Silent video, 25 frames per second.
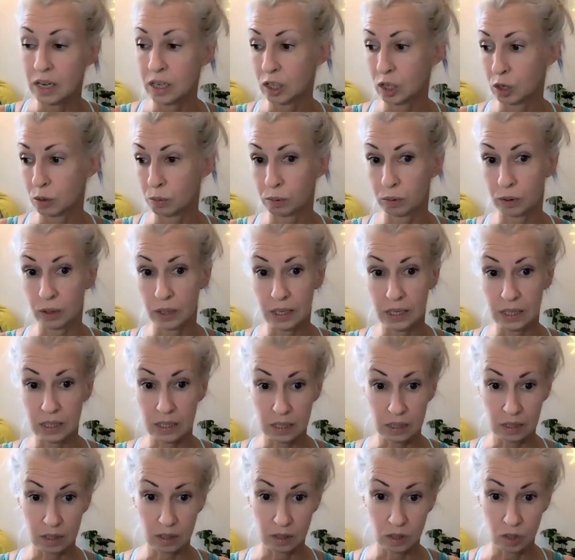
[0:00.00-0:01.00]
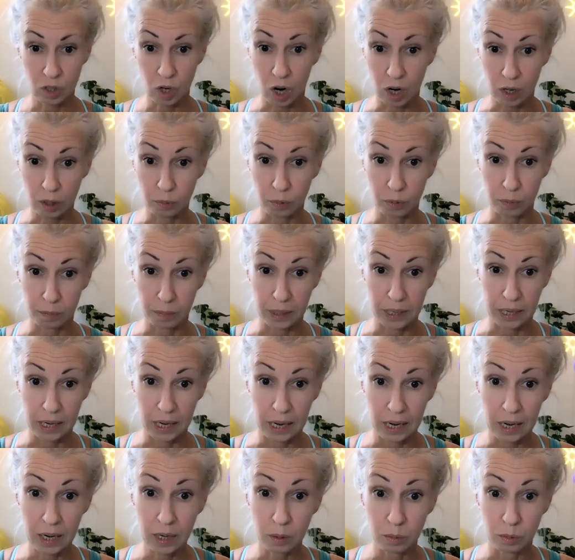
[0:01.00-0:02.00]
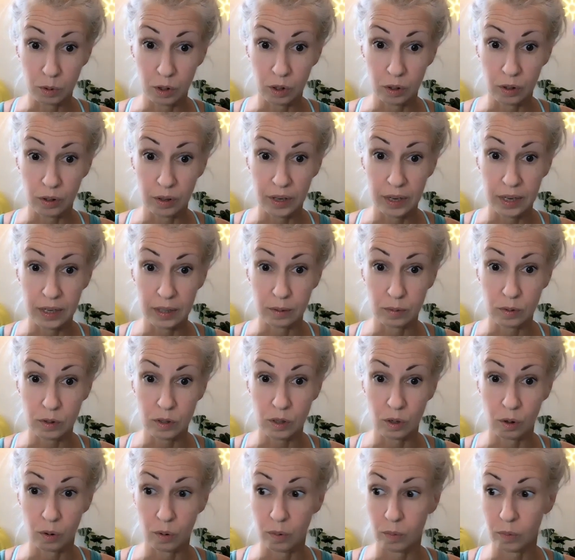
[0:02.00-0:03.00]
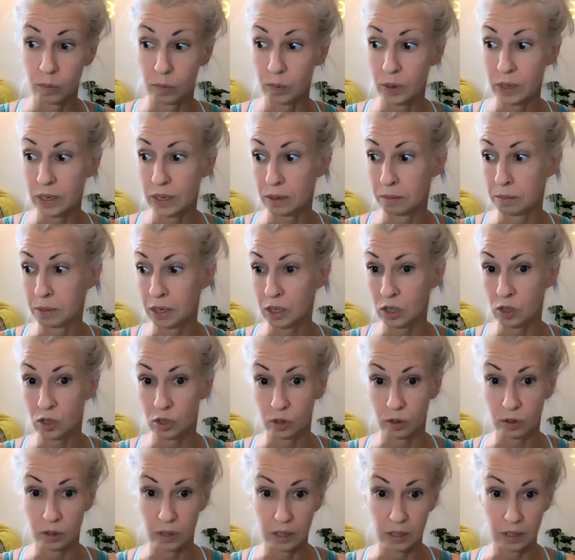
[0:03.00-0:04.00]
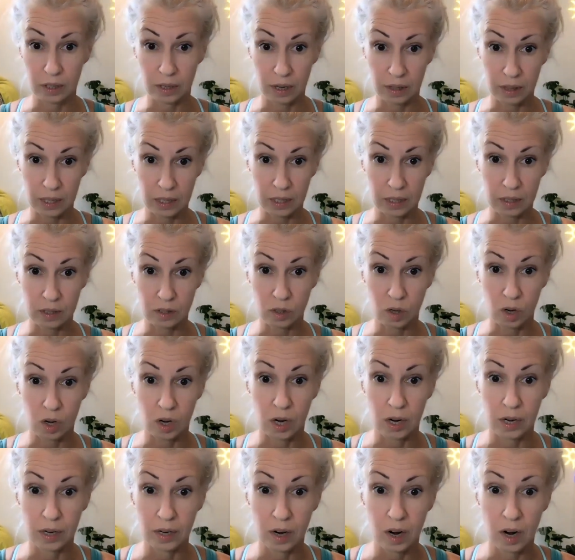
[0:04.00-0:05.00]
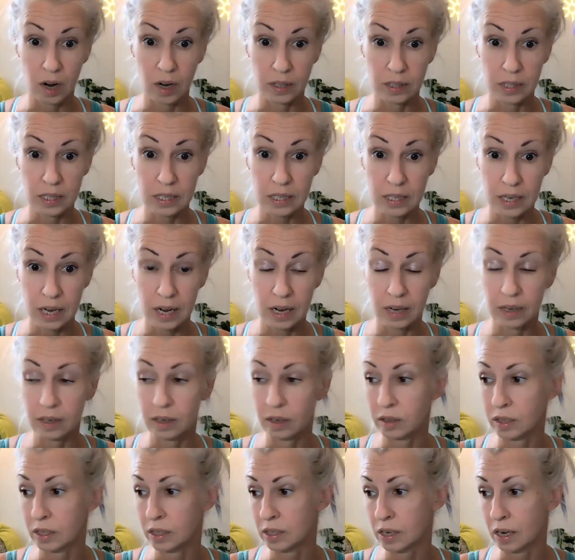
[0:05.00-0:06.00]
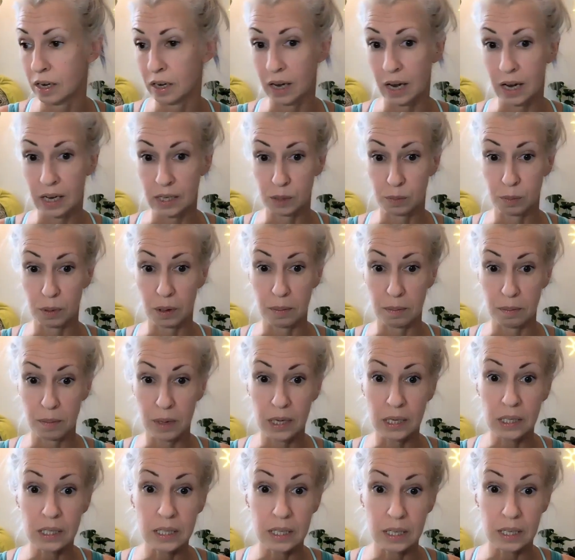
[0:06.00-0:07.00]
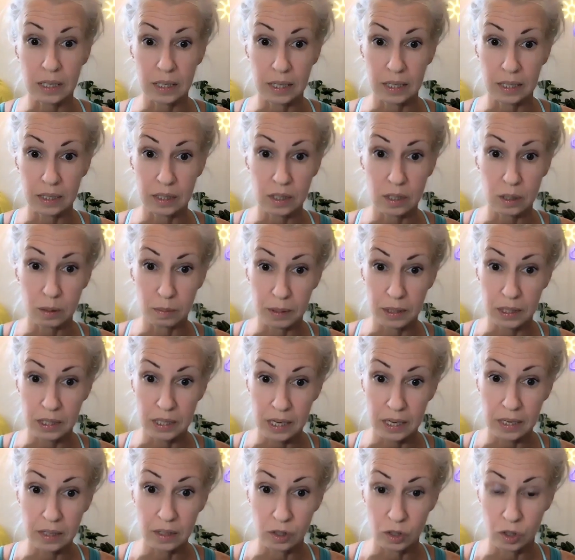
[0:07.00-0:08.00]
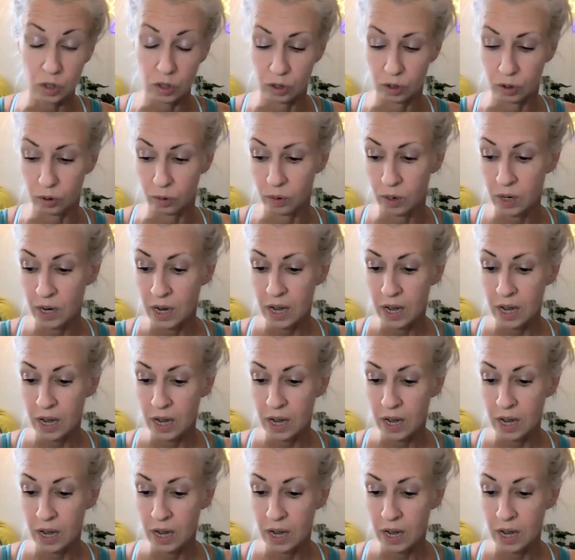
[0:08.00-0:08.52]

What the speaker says: Can you please talk with my animal? And so we can make sure that nothing has gone unsaid, nothing has been missed that needs to be attended to.